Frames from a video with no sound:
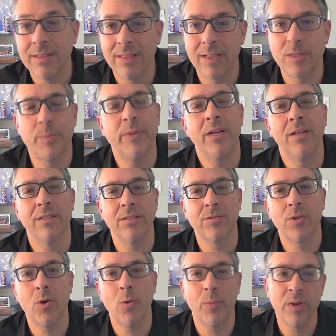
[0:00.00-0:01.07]
That's beyond the
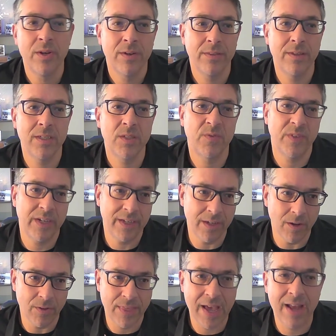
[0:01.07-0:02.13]
scope of this
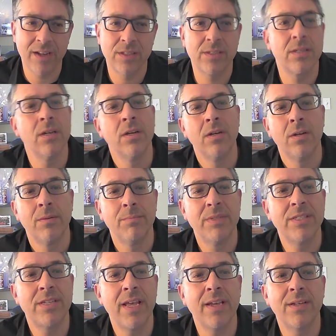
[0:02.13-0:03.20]
video. That is
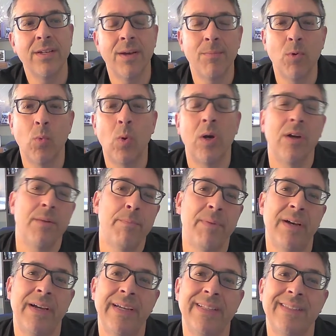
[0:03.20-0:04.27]
mistake number one,
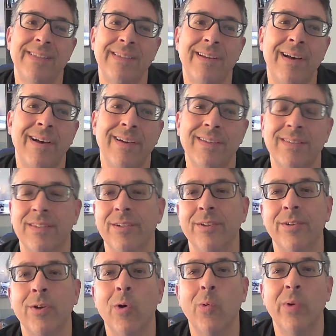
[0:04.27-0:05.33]
buying stocks that
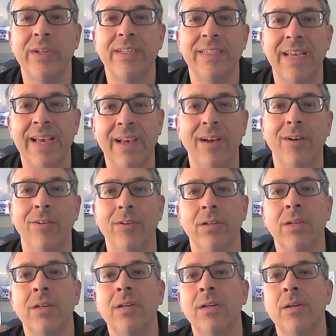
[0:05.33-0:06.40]
are going down.
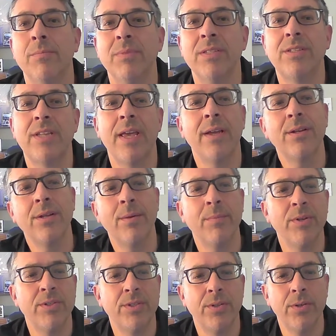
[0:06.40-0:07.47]
Mistake
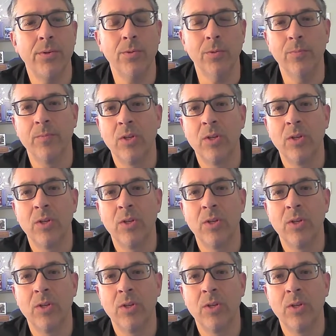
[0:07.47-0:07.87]
number two,